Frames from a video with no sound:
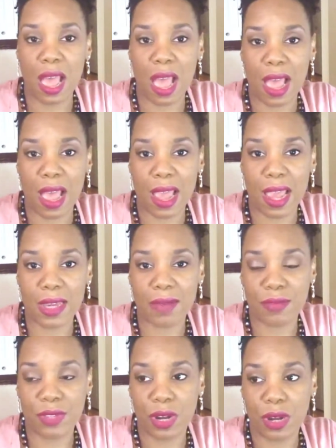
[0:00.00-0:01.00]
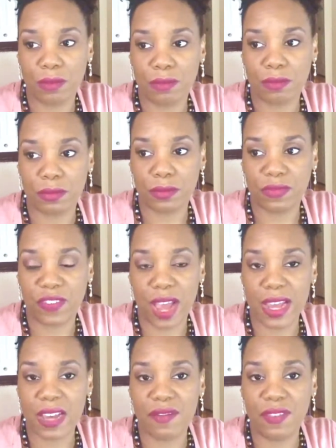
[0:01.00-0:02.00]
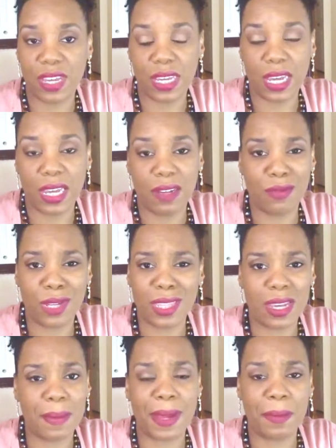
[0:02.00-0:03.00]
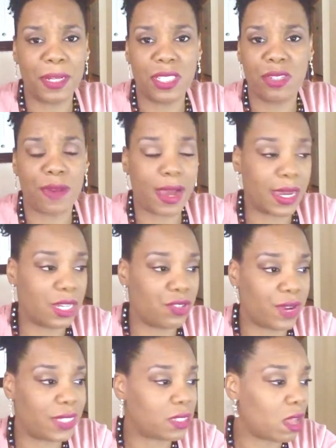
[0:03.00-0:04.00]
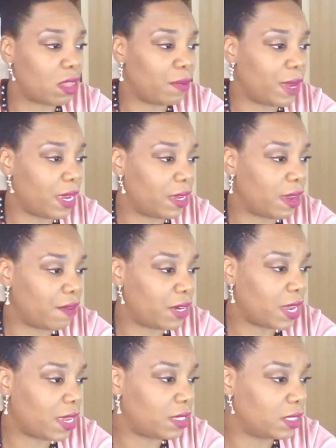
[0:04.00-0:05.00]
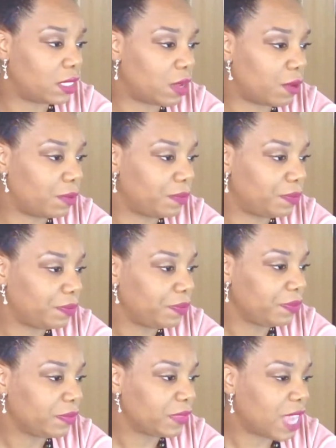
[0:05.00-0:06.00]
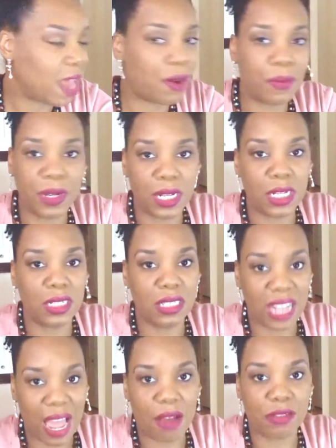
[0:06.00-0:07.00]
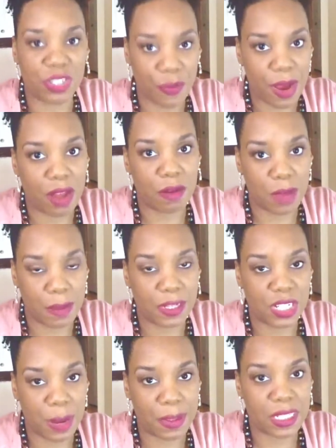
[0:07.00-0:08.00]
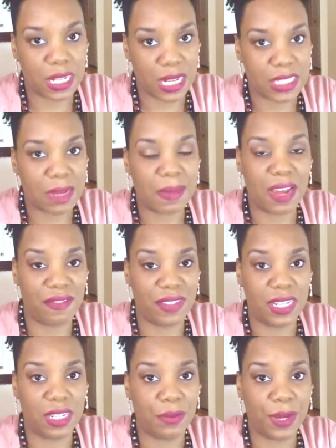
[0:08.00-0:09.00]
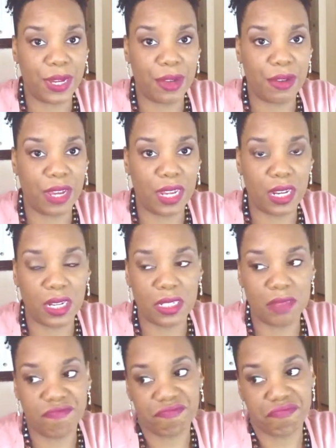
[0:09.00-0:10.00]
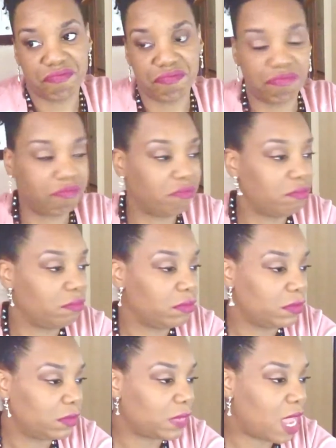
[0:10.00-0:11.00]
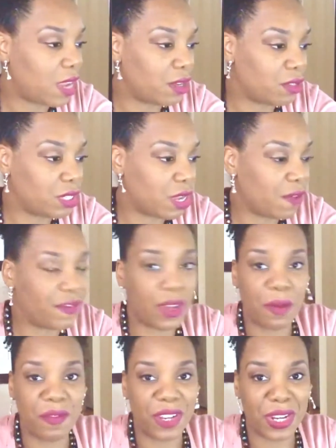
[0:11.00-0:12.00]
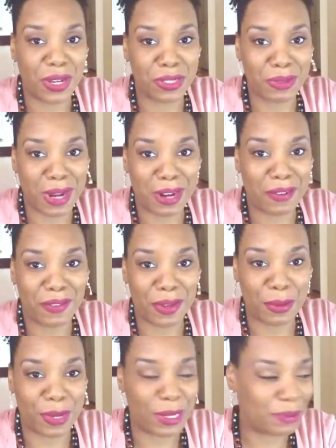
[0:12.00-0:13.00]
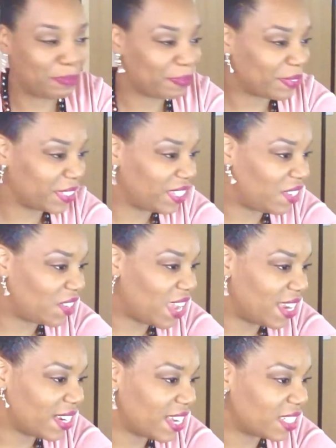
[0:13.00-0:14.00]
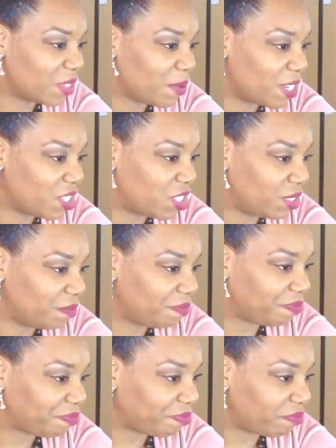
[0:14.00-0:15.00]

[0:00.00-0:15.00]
I, you know, find convenient. And one thing about me too, I get dressed all the way every day. So I don't really lounge around in my pajamas unless I'm not feeling well. And I usually don't film videos when I don't feel well. Okay, next question.